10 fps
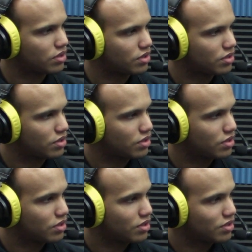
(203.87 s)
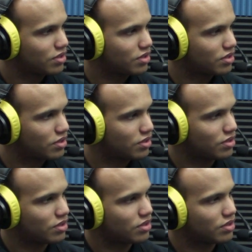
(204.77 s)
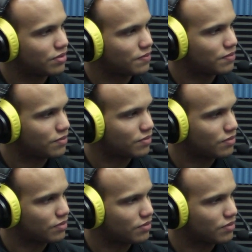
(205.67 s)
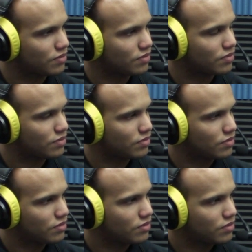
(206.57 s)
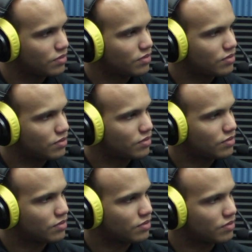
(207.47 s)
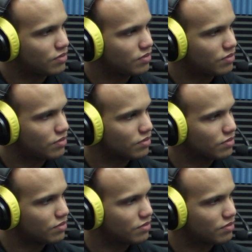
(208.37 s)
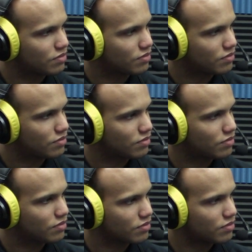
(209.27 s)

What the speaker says: The person shown says nothing.